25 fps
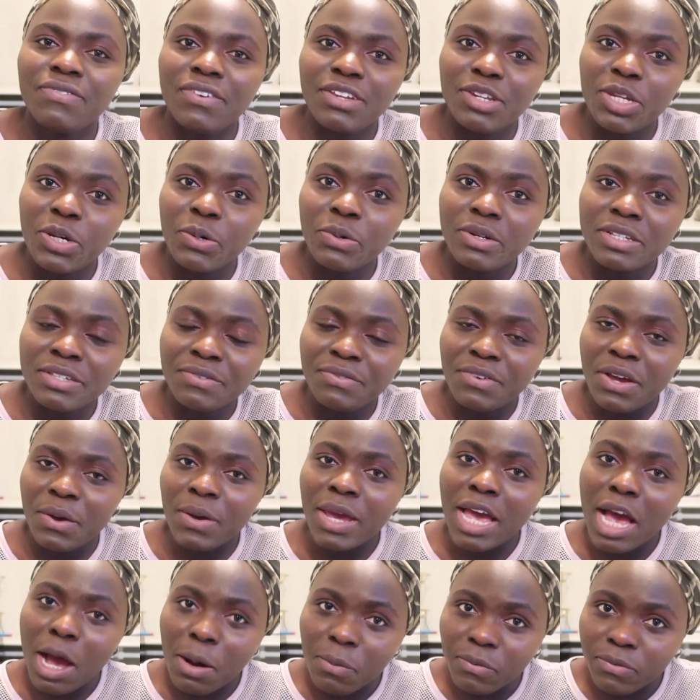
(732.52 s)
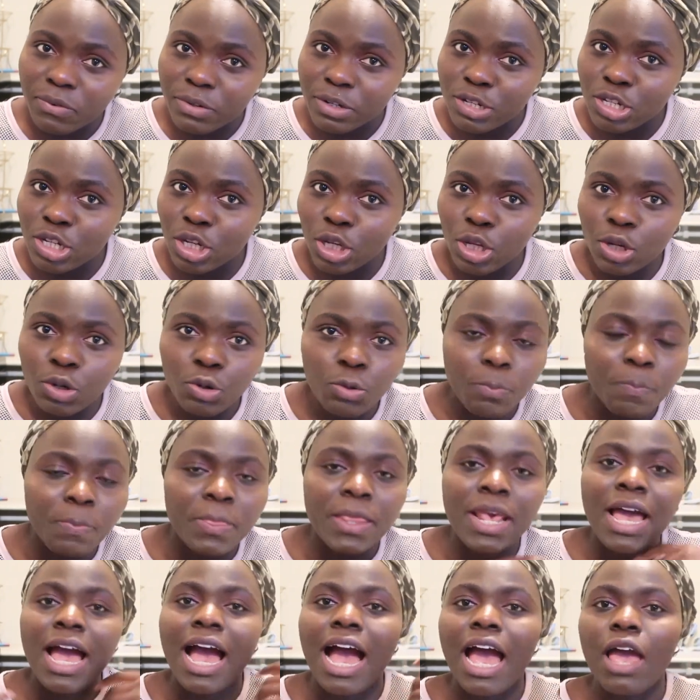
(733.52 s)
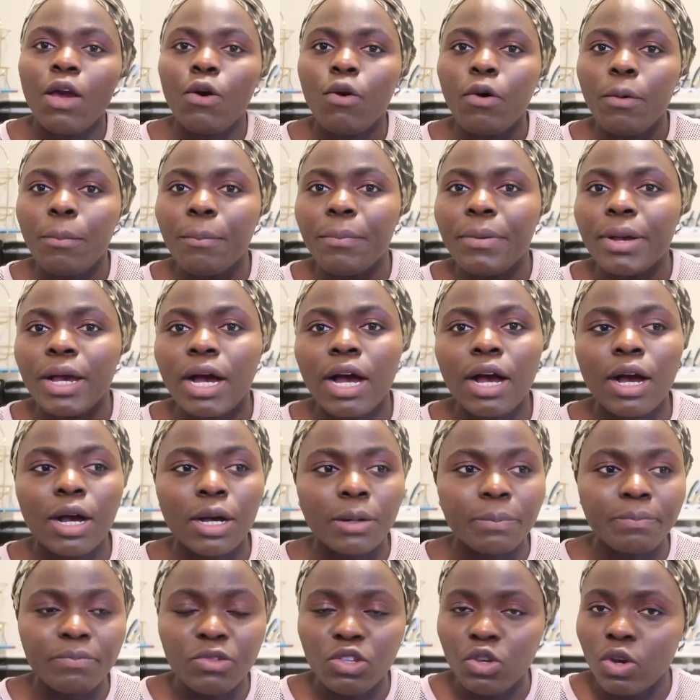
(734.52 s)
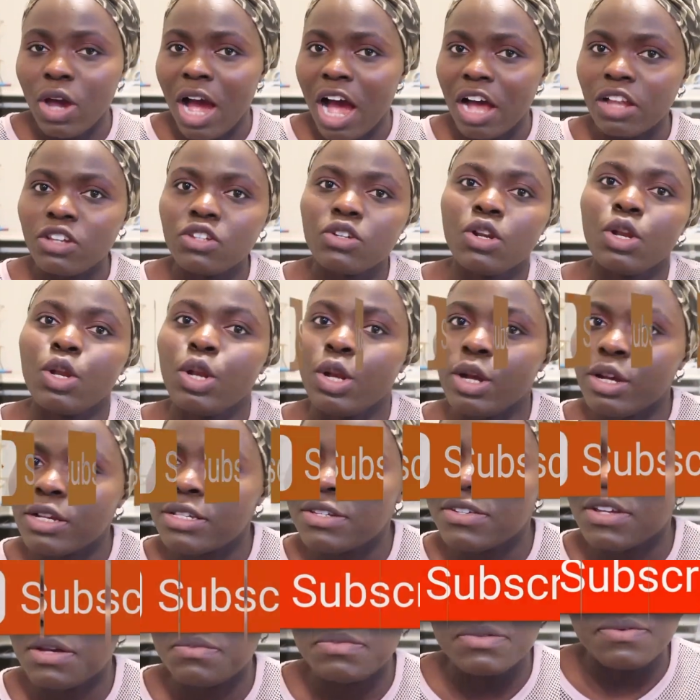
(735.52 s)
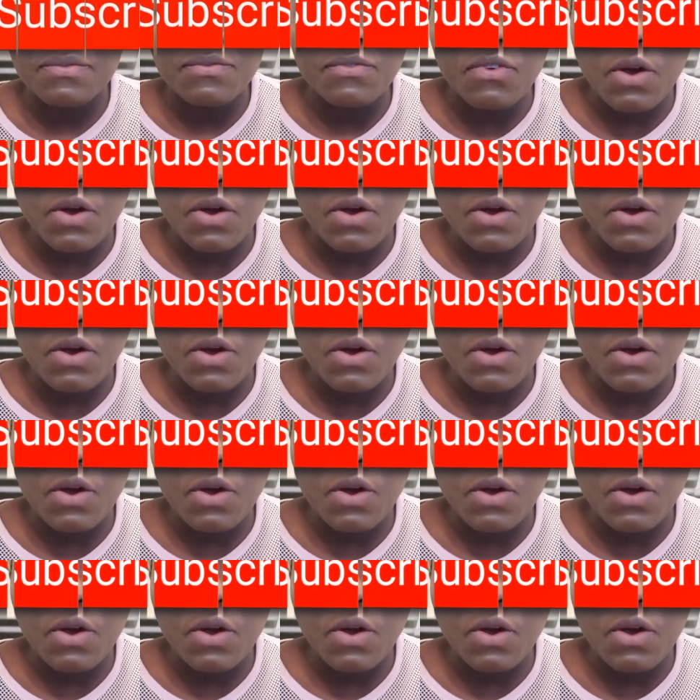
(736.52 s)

video was very helpful to you. I hope um, you actually learned something